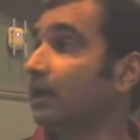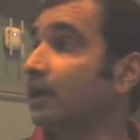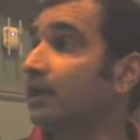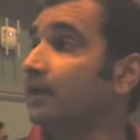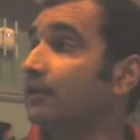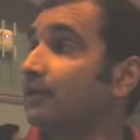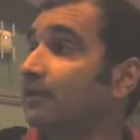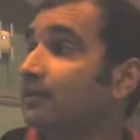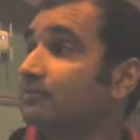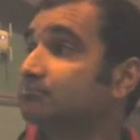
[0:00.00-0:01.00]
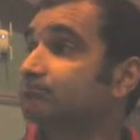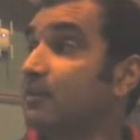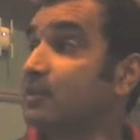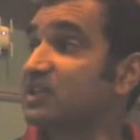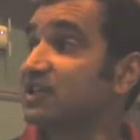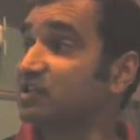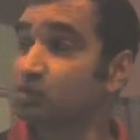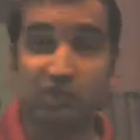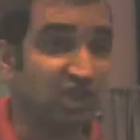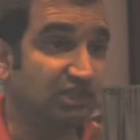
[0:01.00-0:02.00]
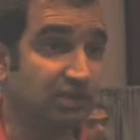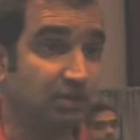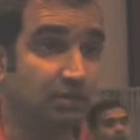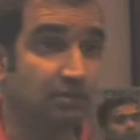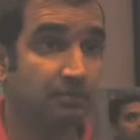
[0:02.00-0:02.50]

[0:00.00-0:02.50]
And let me select this machine here.